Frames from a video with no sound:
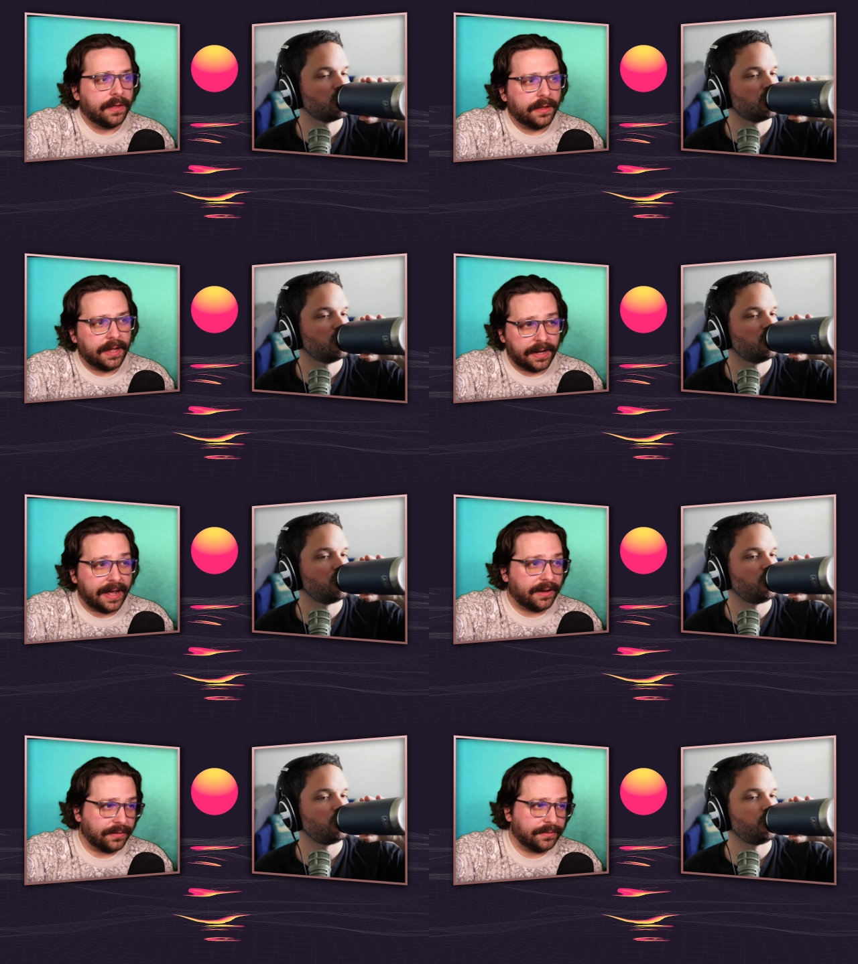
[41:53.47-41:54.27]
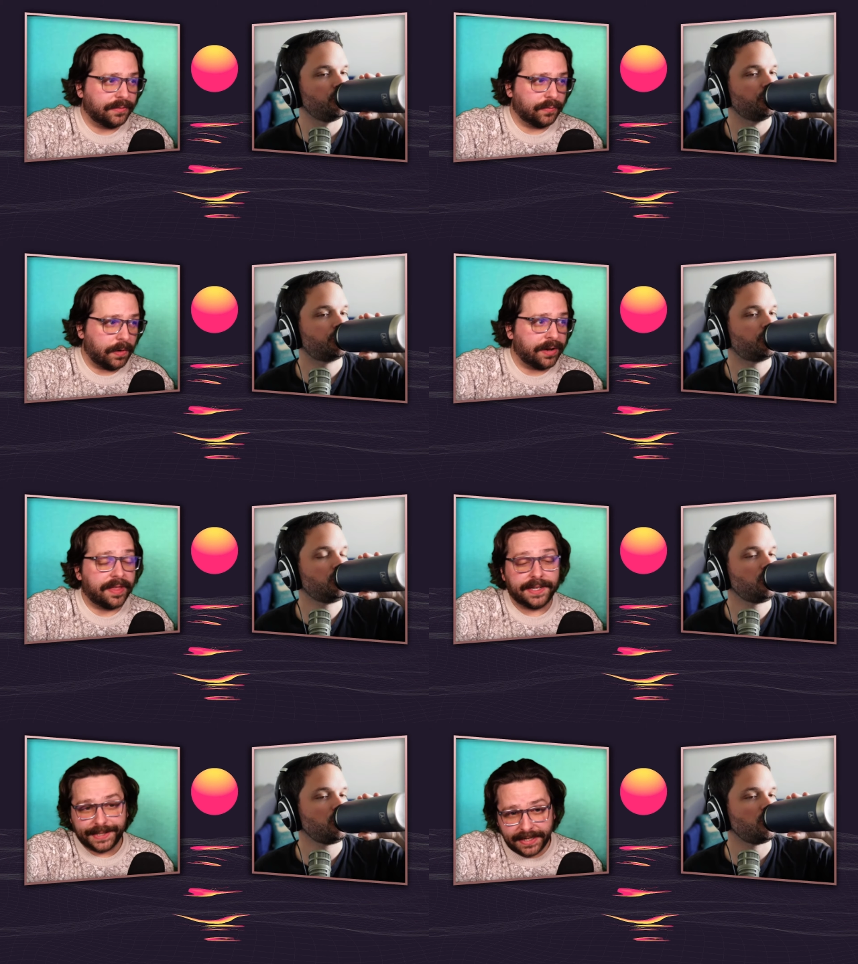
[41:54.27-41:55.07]
Speaker 1: And now where
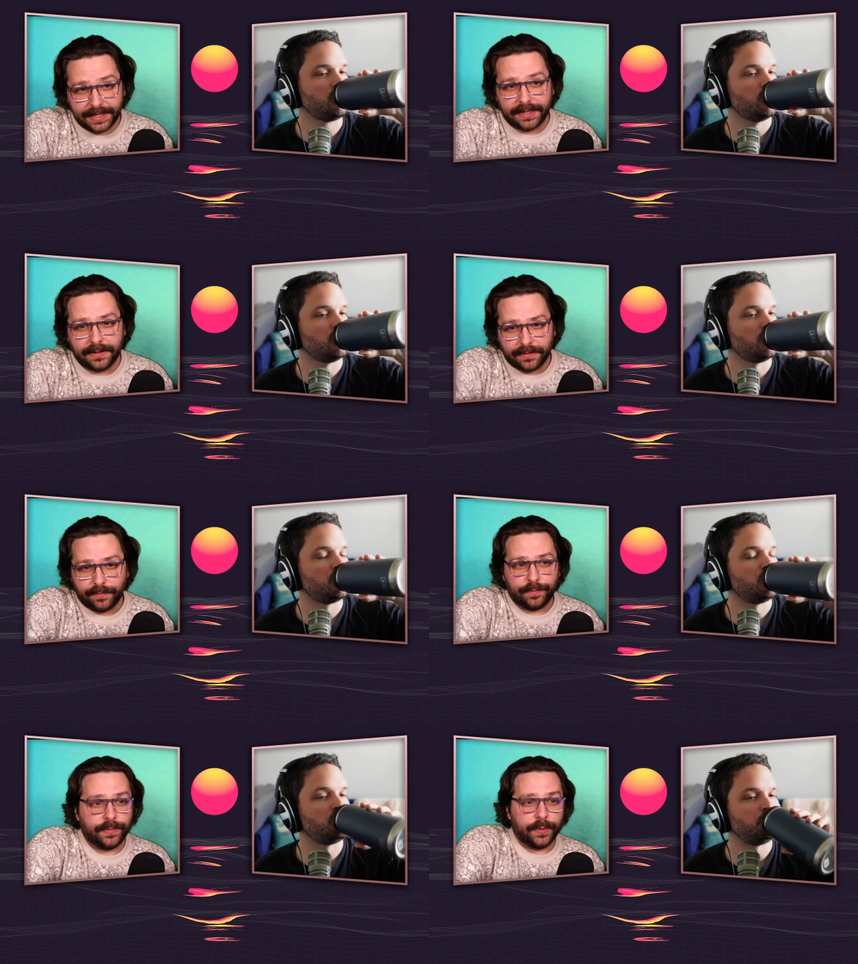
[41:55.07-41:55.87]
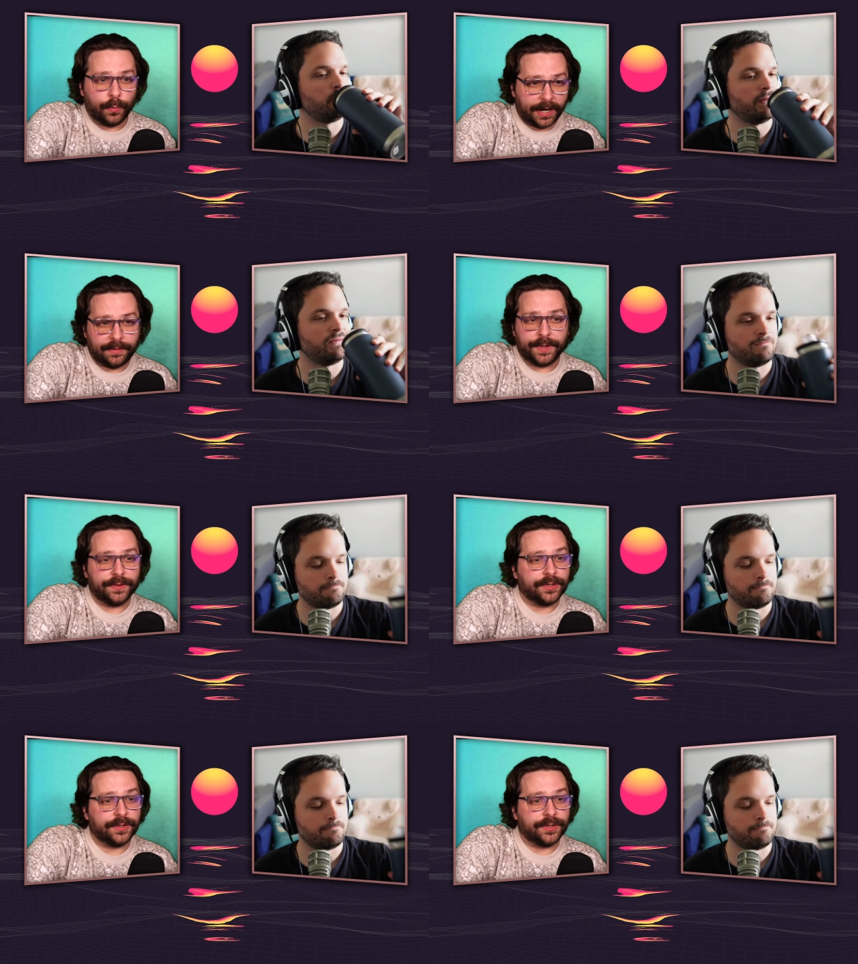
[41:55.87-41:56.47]
things ended, the Wild Mother's